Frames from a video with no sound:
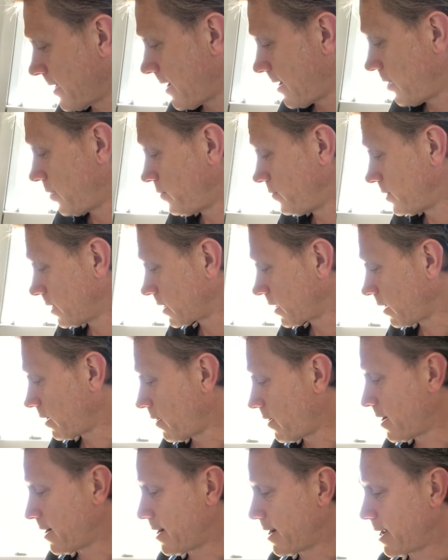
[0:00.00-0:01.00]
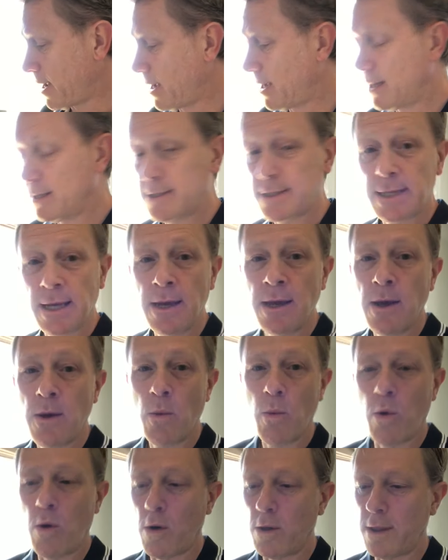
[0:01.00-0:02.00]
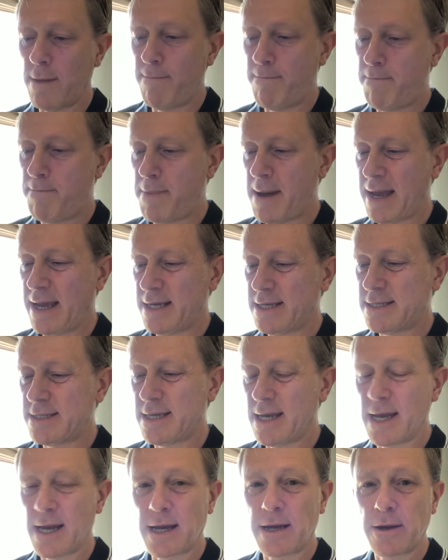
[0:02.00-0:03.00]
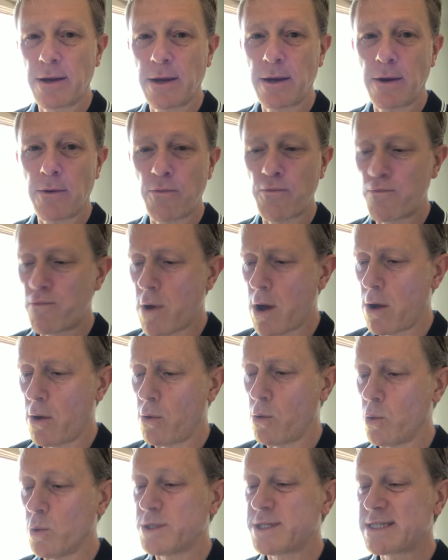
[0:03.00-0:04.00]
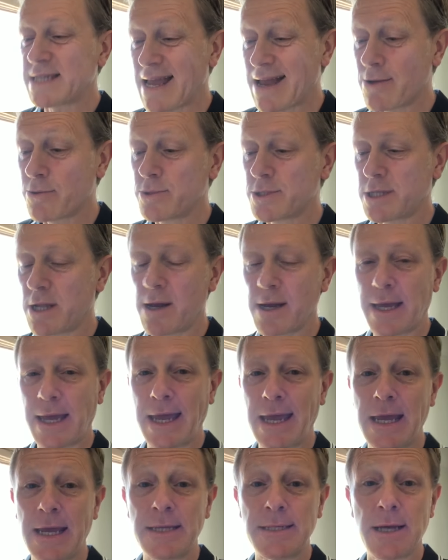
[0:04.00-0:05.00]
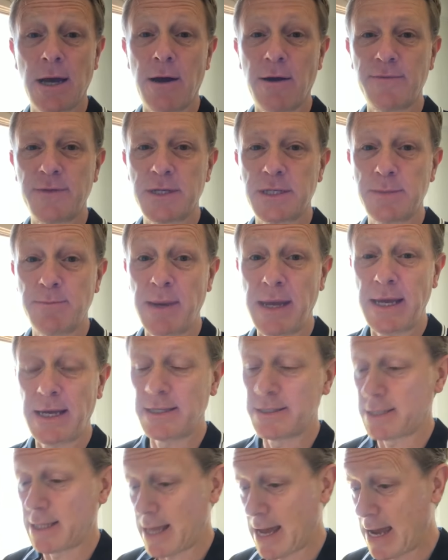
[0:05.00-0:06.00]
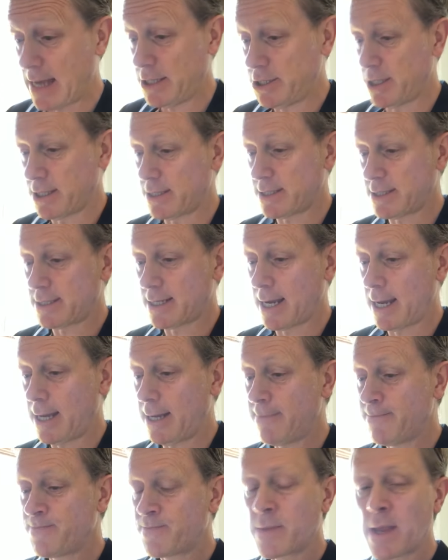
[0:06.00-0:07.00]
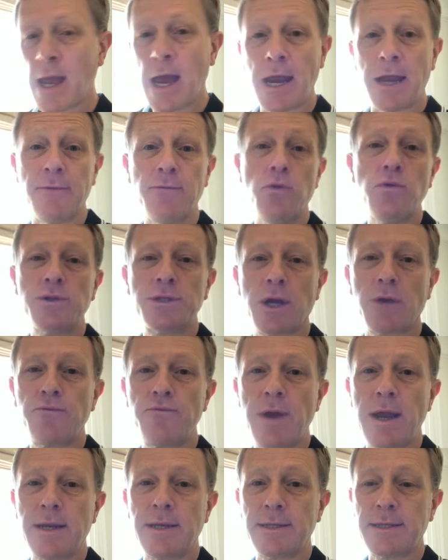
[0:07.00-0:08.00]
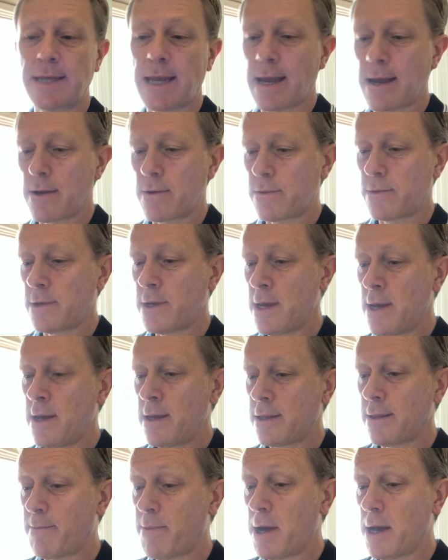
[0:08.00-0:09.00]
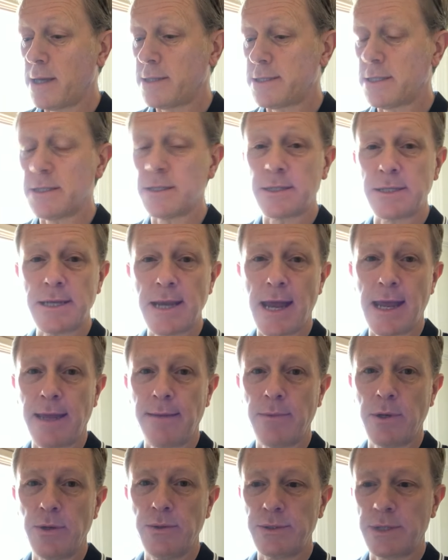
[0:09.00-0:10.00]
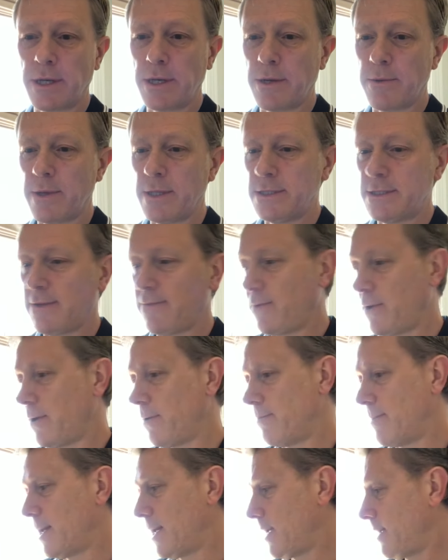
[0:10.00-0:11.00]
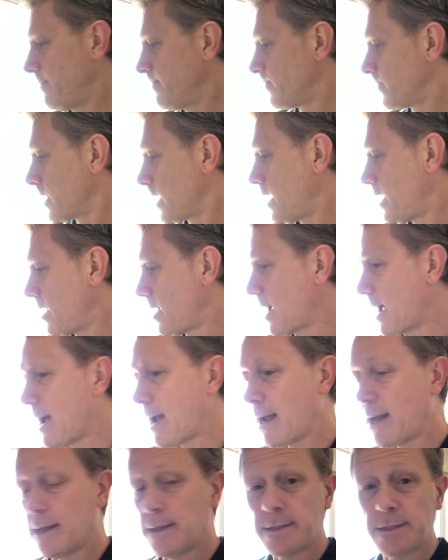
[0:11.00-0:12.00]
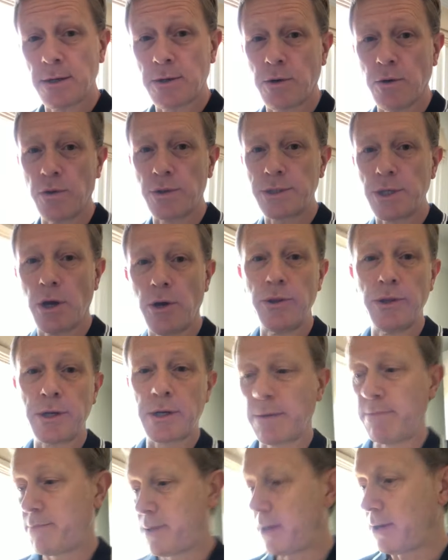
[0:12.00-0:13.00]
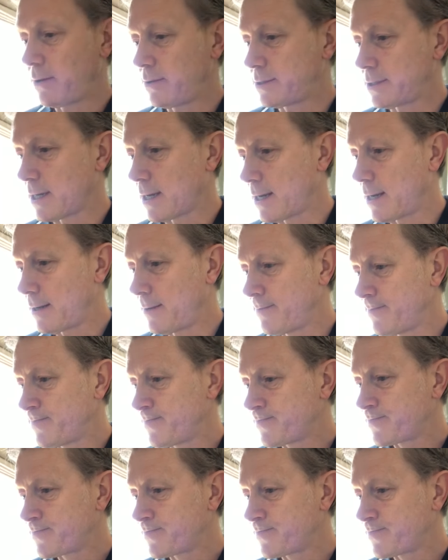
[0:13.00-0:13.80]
there who the client is, what the basic role sounds like it is after speaking to the agency. And I've also written down the person's name who's going to interview me. And of course, on the computer,